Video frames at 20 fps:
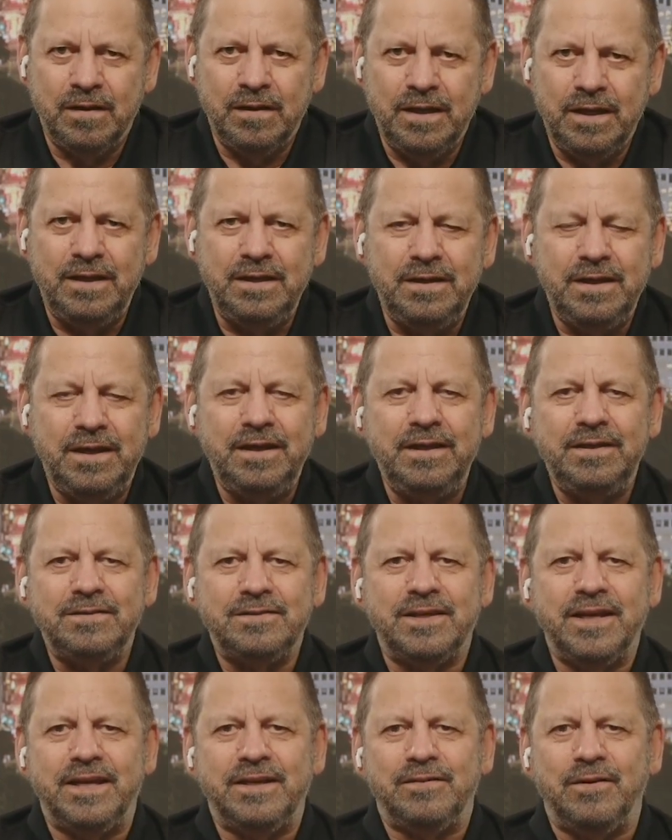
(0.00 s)
He, he
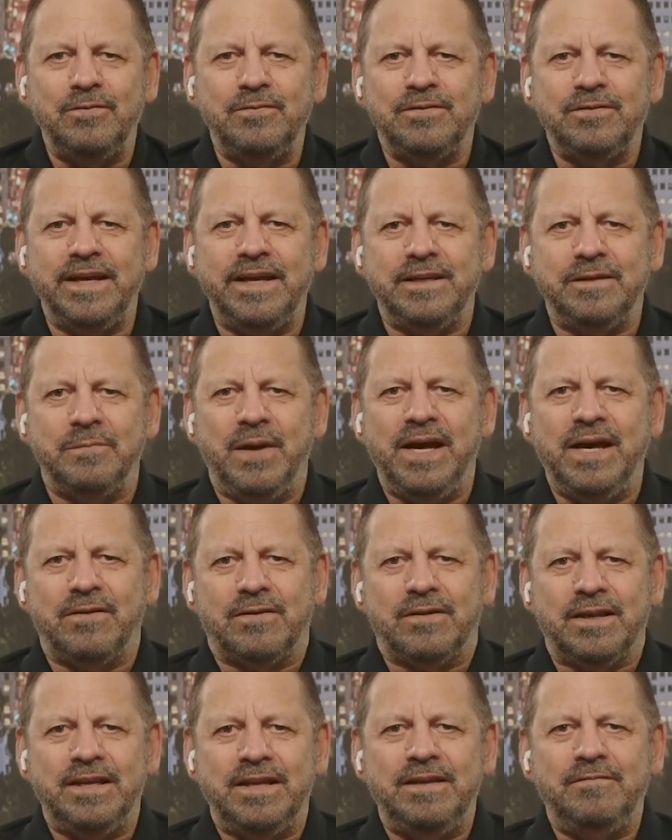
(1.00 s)
said, don't take them
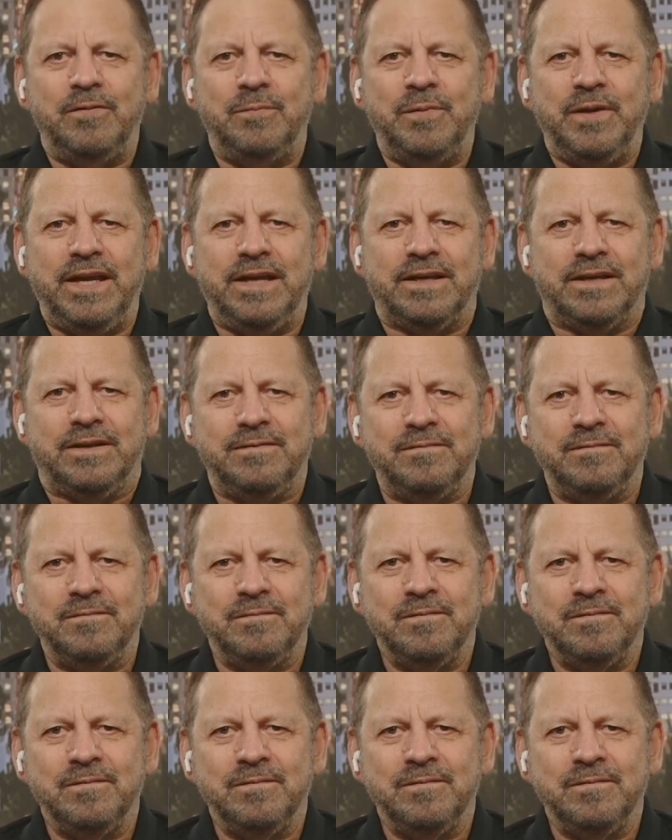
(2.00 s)
out, leave them in.